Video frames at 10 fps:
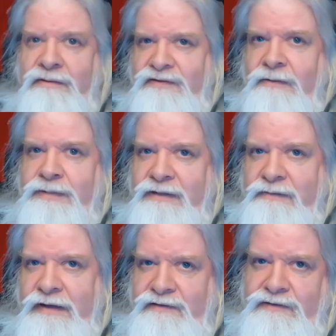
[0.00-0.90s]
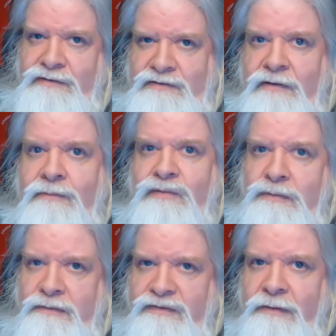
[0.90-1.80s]
something of that, some
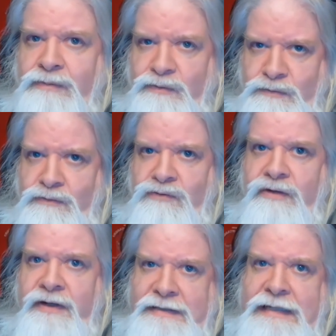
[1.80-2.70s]
sort of subterfuge like